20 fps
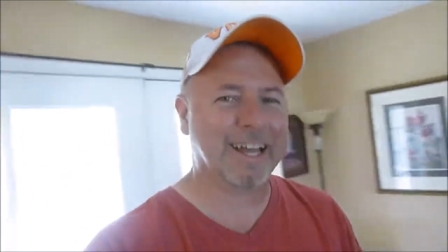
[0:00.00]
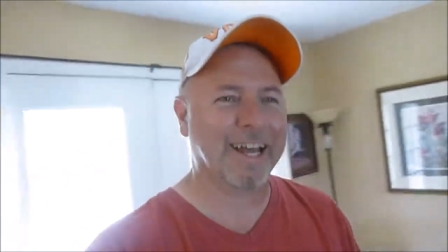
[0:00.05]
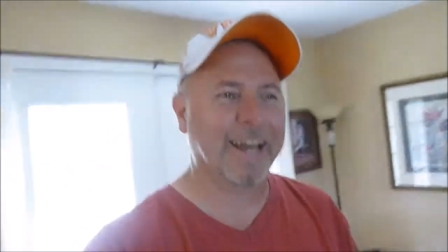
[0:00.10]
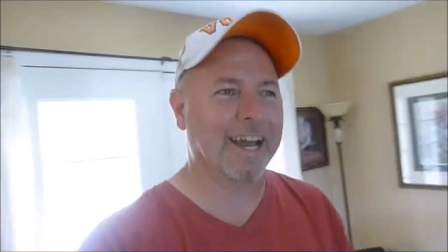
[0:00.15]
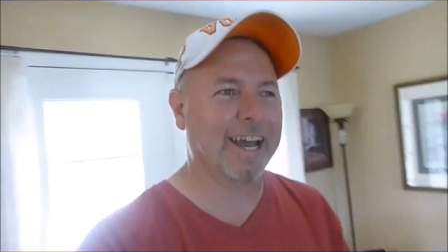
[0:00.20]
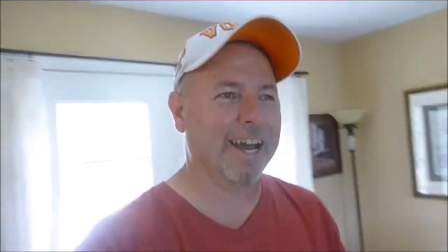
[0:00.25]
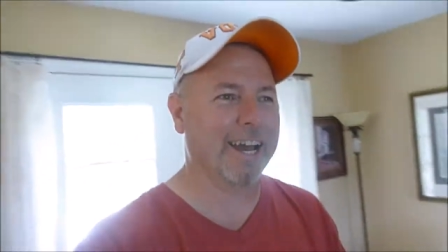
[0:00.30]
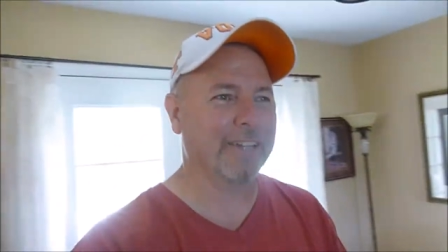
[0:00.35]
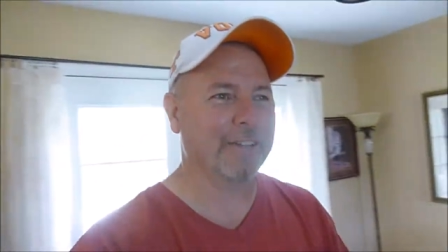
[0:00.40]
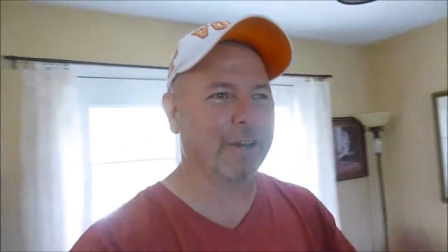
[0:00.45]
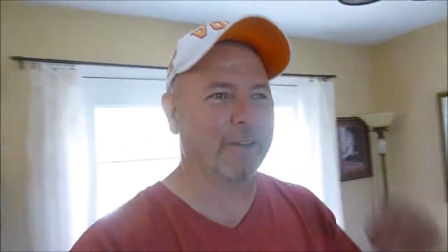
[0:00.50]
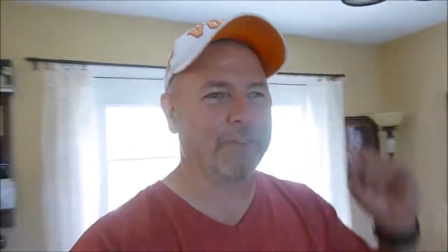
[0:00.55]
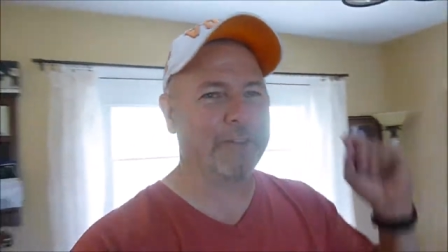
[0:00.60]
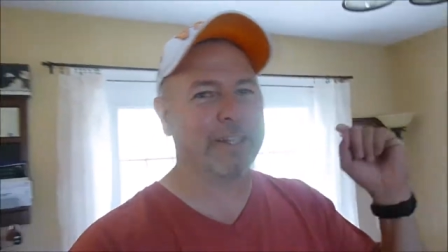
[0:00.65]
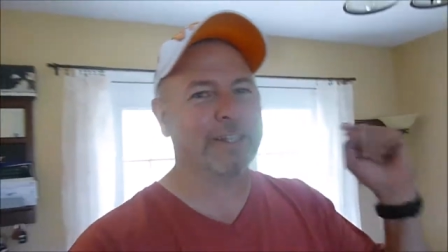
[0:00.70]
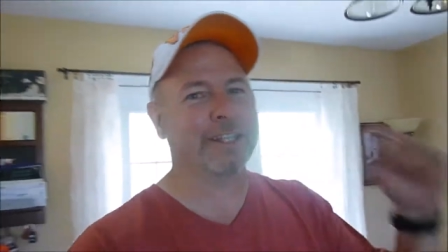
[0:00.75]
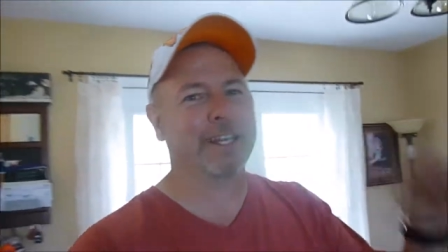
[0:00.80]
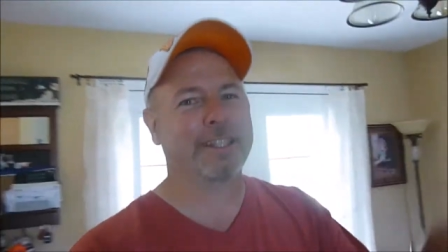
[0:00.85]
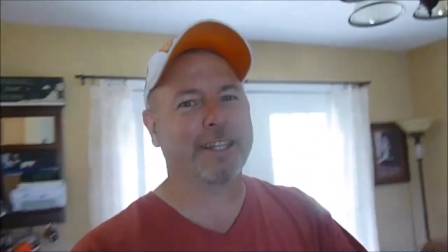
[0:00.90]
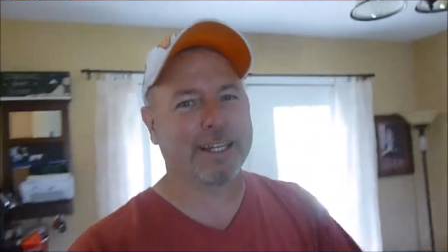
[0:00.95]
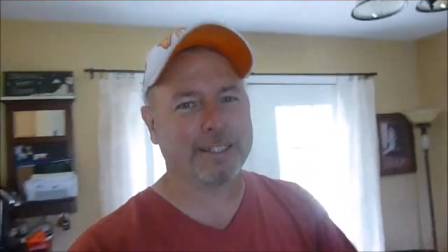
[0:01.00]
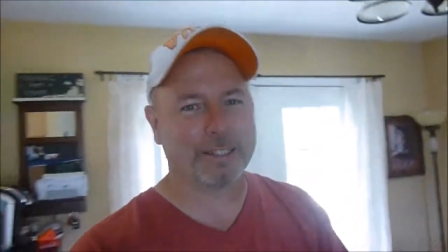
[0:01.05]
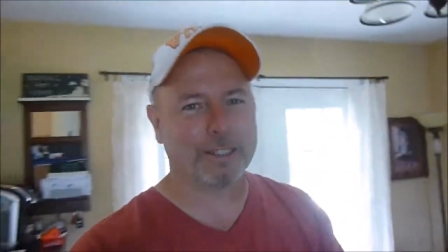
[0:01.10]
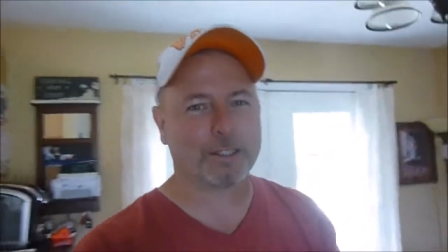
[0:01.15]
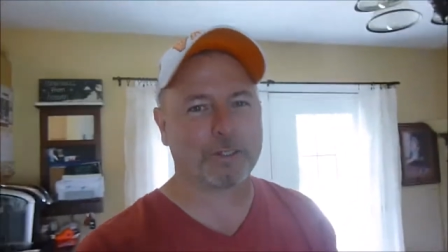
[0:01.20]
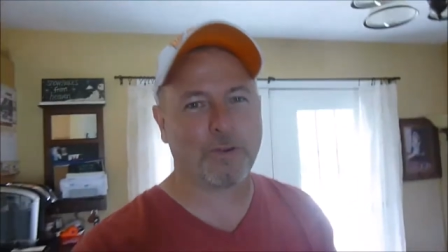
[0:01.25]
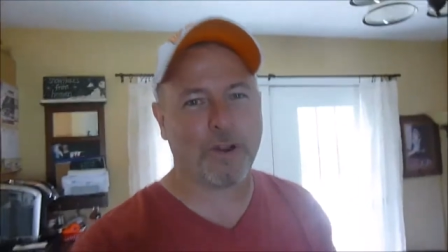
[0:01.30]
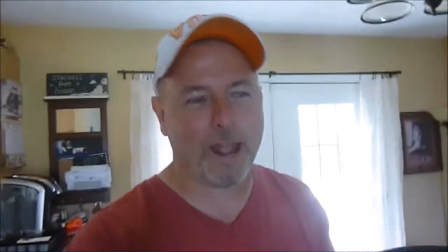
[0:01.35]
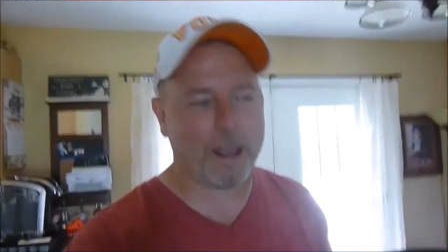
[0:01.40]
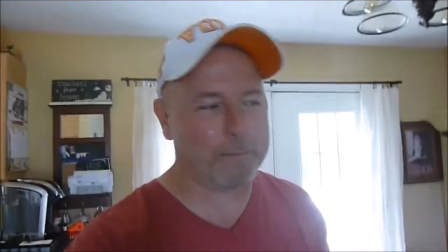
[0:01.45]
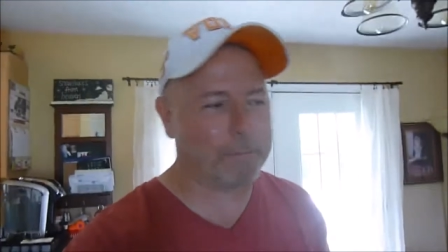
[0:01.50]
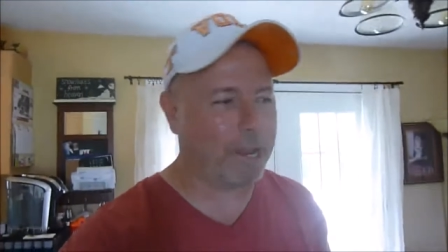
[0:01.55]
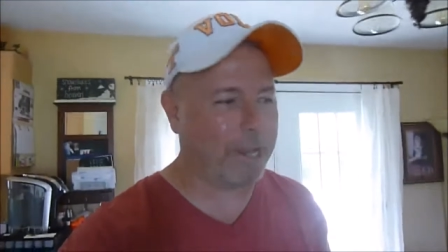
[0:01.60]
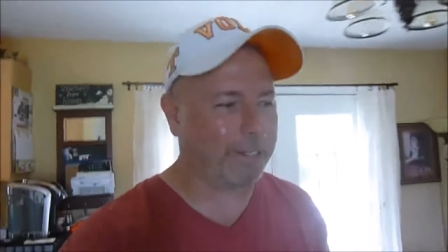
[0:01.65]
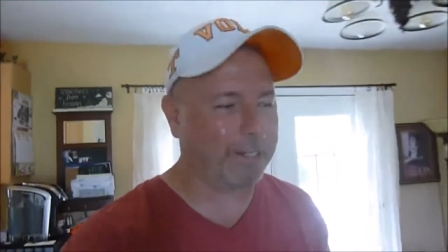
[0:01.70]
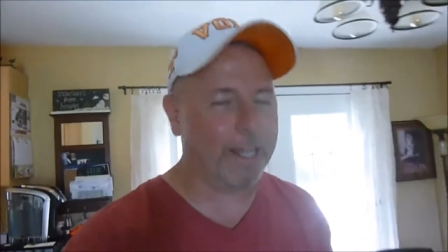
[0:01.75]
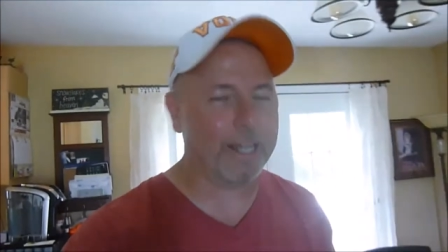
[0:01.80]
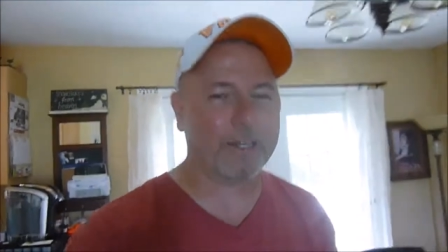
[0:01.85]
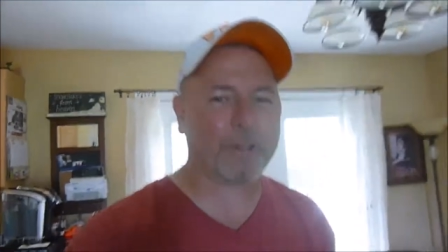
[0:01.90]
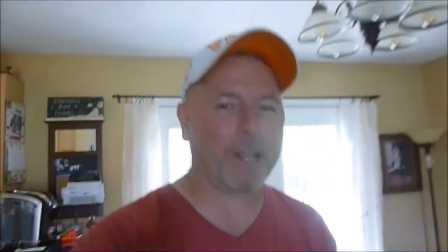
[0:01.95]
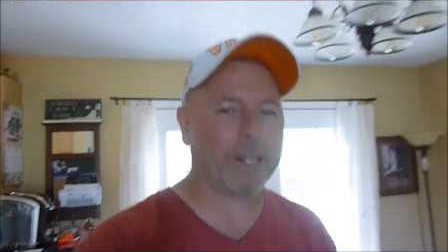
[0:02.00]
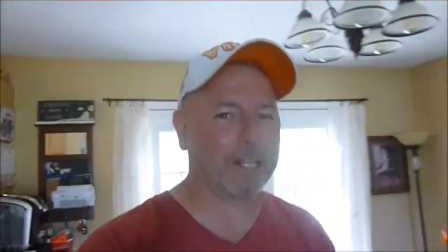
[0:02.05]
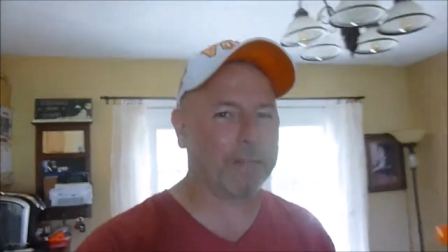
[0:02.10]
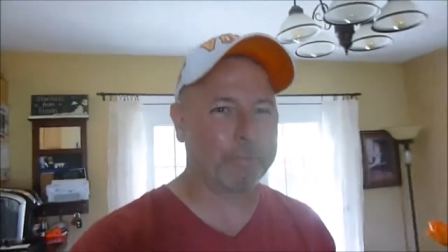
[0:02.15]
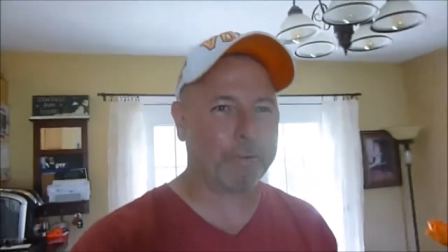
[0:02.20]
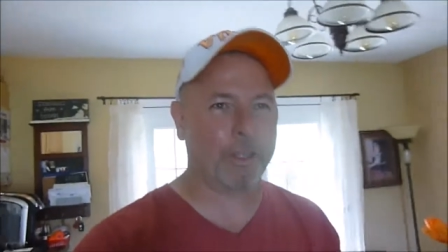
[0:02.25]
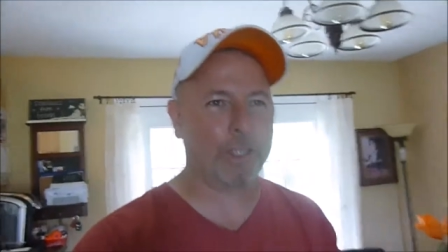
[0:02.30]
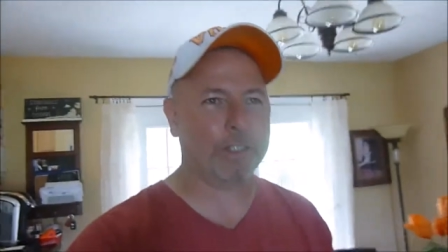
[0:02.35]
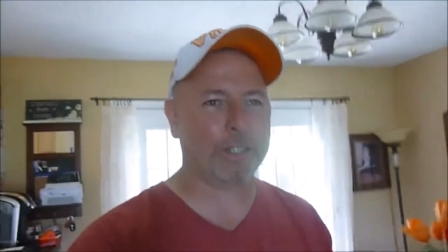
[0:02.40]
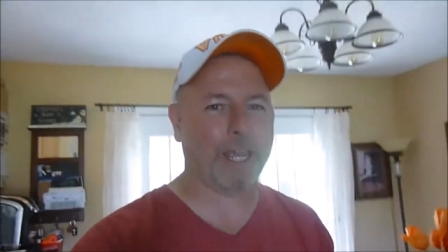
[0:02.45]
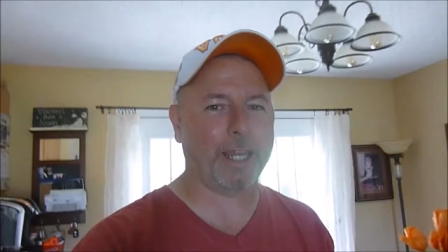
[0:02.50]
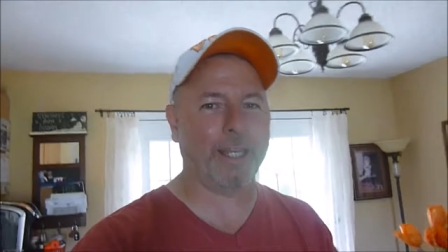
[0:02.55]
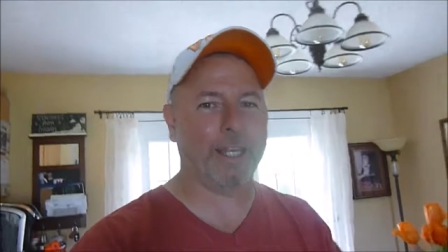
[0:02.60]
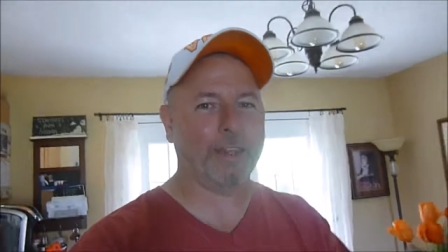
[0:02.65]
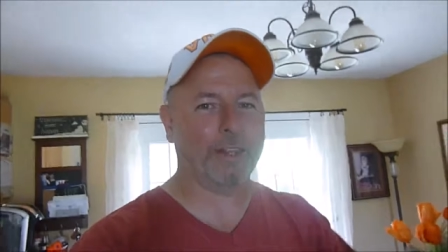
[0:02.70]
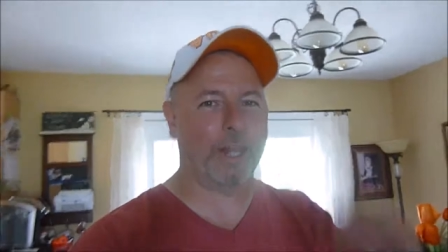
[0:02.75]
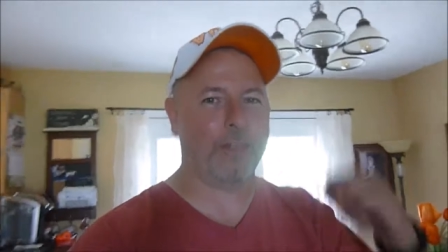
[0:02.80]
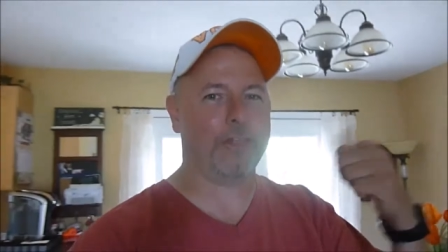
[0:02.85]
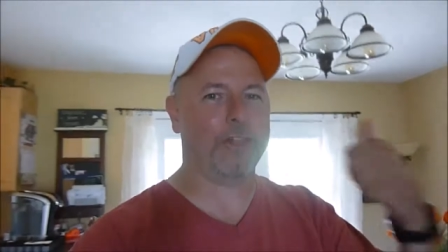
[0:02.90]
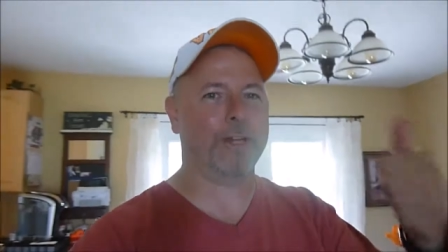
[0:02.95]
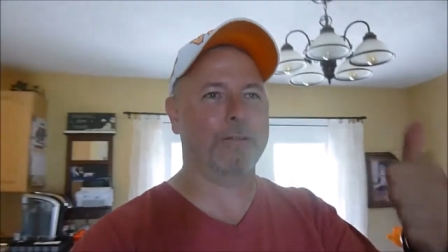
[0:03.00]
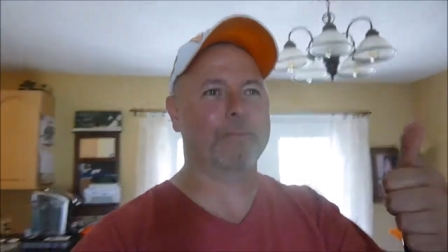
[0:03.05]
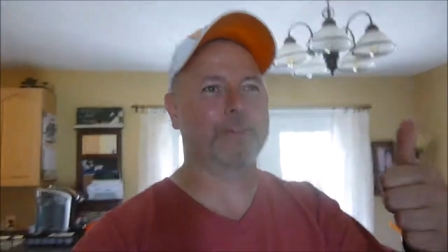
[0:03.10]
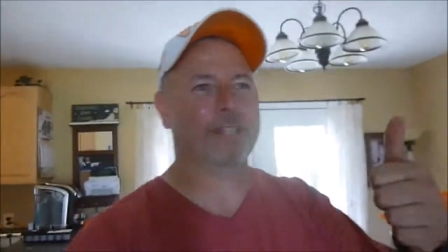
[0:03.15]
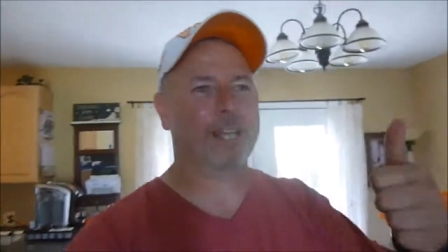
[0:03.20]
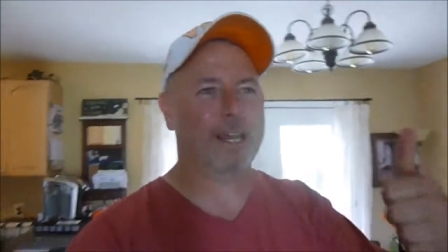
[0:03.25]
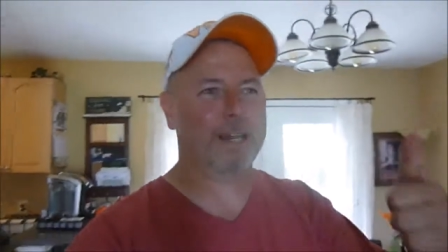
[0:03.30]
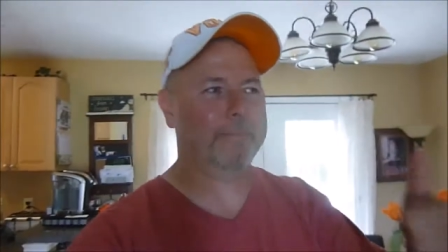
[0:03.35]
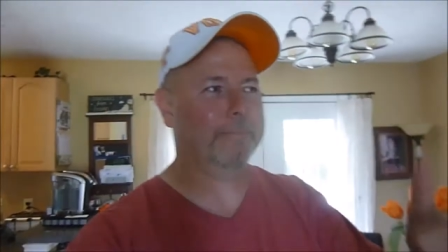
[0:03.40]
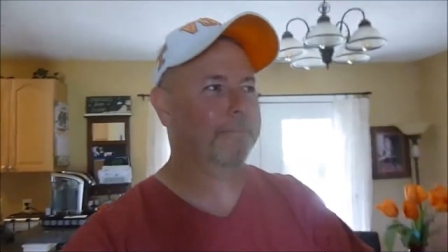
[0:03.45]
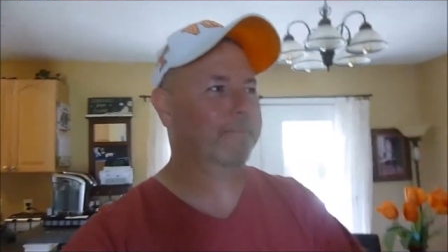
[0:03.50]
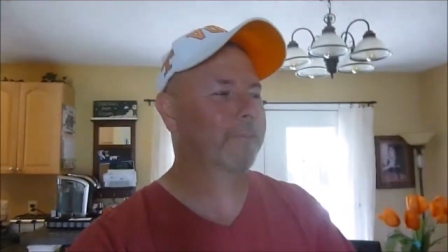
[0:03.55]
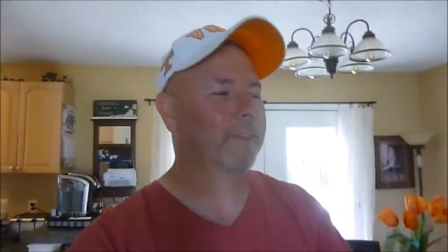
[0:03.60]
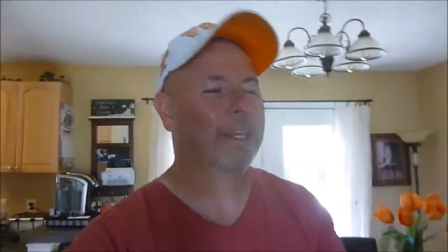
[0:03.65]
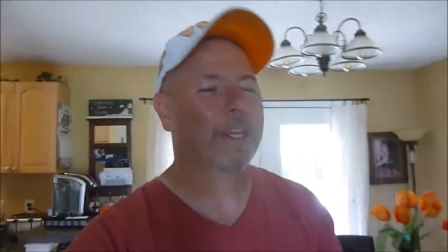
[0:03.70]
Uh, don't forget to hit that subscribe button. I greatly appreciate it. Hit that thumbs up.